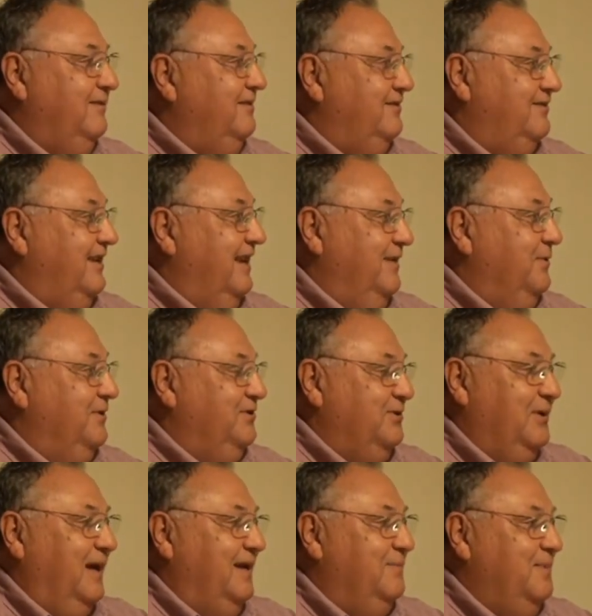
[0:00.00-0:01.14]
say what you
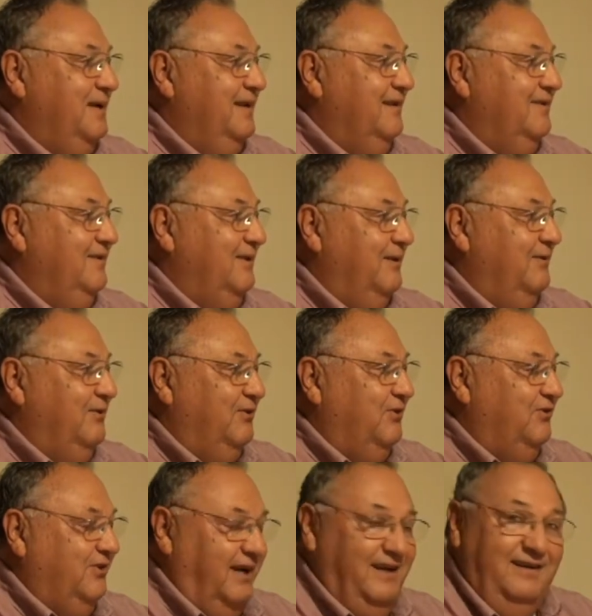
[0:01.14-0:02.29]
had to be as, as a
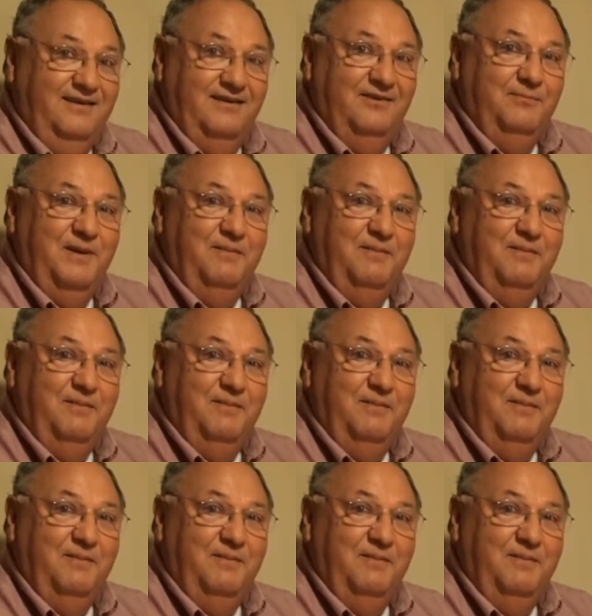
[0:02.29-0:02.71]
scientist.